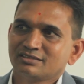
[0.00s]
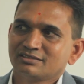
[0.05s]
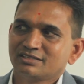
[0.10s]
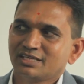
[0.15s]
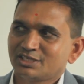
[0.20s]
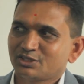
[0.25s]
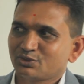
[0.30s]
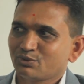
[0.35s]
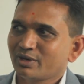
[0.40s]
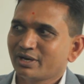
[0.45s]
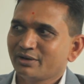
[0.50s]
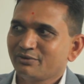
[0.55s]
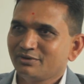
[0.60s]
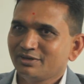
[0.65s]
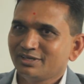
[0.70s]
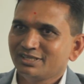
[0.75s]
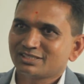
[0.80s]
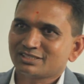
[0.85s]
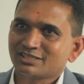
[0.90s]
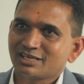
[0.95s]
That's why
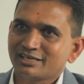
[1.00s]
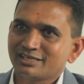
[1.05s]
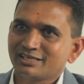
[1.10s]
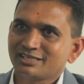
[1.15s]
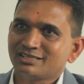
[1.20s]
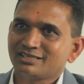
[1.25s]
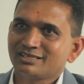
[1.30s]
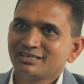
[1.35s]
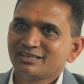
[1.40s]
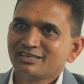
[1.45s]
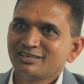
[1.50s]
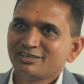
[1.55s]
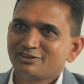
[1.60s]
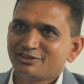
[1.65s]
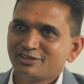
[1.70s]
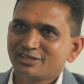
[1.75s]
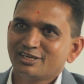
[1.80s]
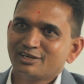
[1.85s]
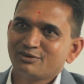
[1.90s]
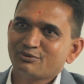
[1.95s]
we started
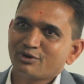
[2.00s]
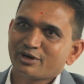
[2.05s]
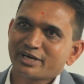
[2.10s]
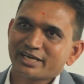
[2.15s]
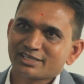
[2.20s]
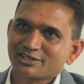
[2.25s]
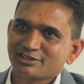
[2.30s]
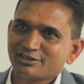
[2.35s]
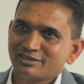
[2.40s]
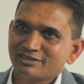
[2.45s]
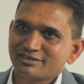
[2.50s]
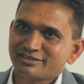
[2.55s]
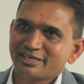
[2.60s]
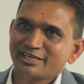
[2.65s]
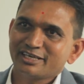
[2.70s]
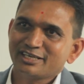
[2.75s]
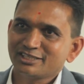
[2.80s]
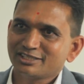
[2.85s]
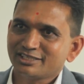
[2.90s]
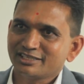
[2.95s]
Trident Vocational
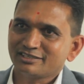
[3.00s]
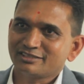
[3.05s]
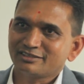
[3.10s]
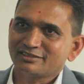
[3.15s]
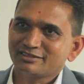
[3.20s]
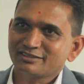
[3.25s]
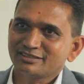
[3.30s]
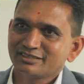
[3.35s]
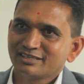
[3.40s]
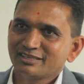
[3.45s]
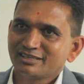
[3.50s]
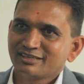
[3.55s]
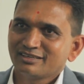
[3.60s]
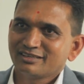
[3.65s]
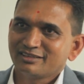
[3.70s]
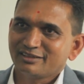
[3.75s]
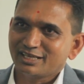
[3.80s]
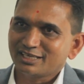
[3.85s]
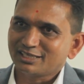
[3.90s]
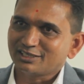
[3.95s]
Training Centers.
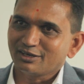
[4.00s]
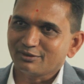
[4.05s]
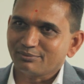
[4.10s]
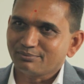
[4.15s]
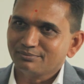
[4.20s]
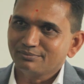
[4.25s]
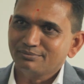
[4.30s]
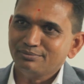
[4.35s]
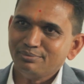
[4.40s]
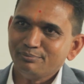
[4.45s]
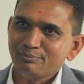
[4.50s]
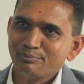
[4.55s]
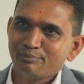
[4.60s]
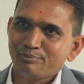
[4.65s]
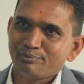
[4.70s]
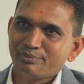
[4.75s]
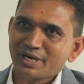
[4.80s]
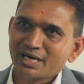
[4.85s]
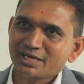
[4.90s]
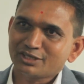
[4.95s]
That's a
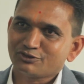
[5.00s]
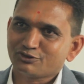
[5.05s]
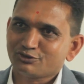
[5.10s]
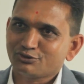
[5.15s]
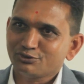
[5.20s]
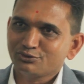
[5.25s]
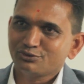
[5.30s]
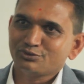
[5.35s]
path